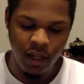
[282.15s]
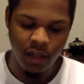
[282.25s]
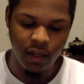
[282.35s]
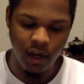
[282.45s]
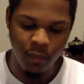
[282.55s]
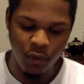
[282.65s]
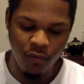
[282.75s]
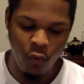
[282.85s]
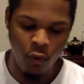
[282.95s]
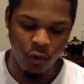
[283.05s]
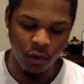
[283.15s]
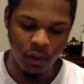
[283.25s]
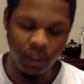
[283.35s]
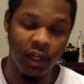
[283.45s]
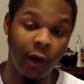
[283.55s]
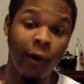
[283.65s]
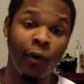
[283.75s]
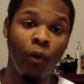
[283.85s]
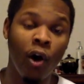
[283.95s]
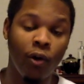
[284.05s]
Number four, Derrick
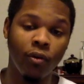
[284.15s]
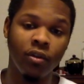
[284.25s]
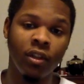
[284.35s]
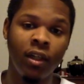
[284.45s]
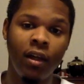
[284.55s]
Rose.